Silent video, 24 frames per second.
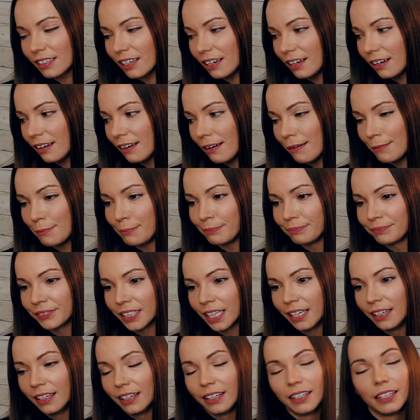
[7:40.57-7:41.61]

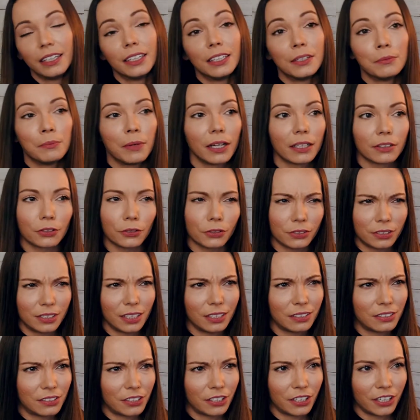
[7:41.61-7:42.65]
My little
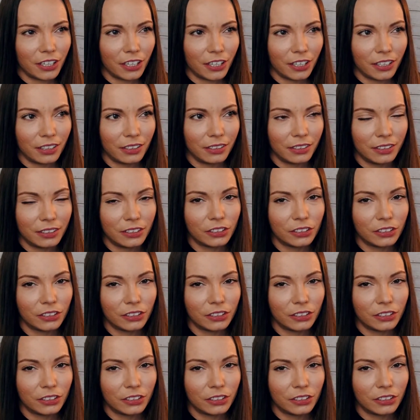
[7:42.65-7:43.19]
sister,